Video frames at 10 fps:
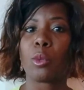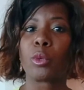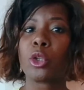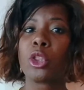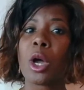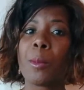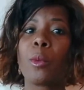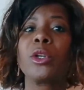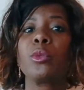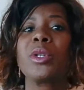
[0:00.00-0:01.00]
The number
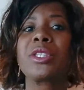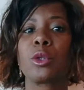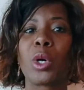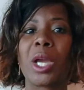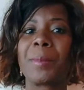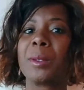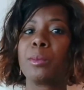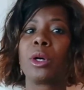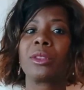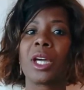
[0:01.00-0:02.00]
one reason why
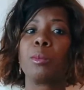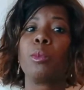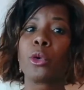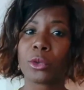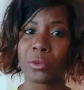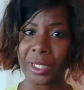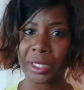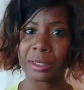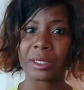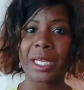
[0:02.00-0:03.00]
people are not
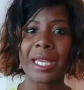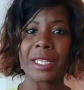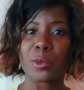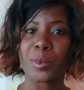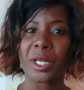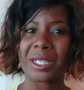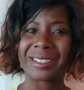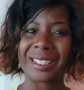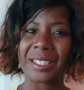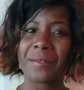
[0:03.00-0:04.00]
motivated is because
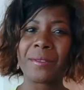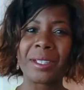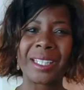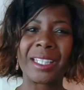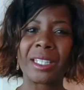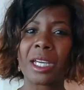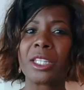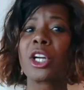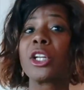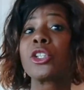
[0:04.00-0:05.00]
that they feel that they're
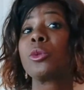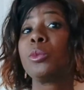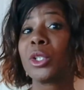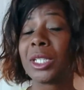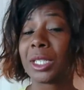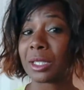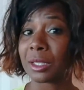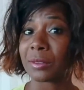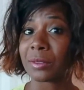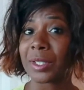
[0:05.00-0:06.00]
not contributing
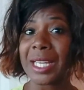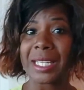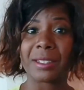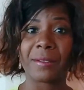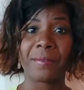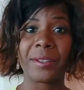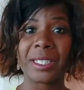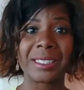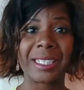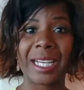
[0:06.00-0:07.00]
enough. They
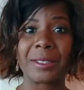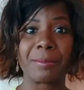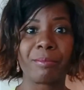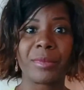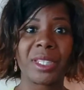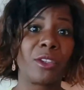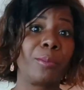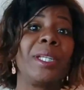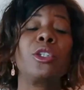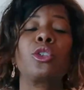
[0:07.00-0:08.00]
feel that they're
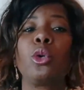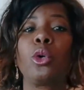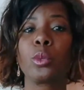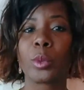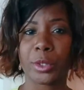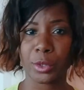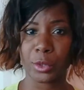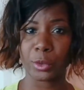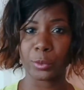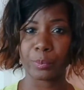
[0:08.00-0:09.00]
being told what to
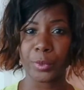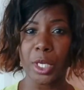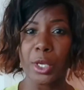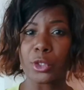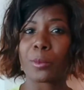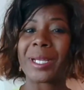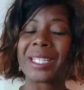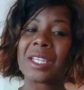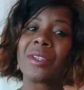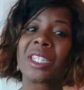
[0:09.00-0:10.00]
do. So by
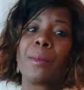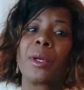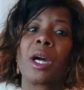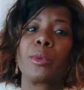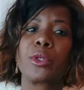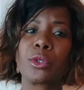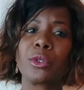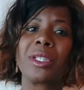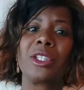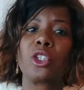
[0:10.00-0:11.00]
giving them an
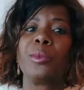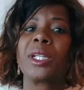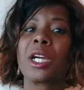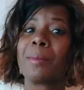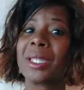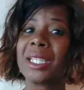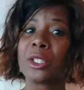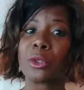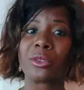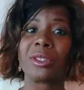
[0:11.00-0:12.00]
opportunity to become
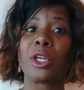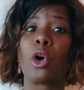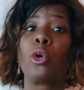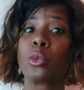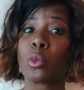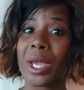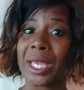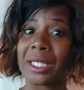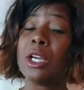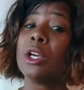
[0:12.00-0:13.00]
leaders in their own
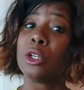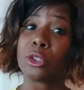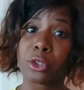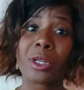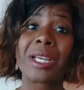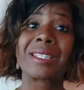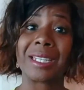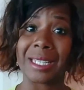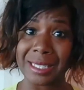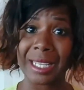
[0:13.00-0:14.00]
way, as long as
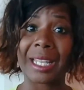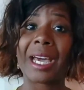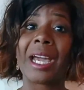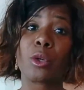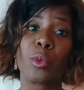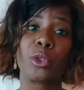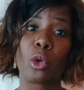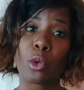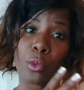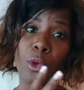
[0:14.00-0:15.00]
it is aligned with the
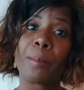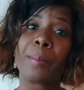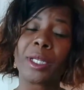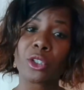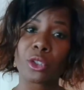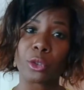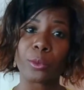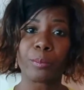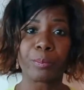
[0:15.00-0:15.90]
overall picture,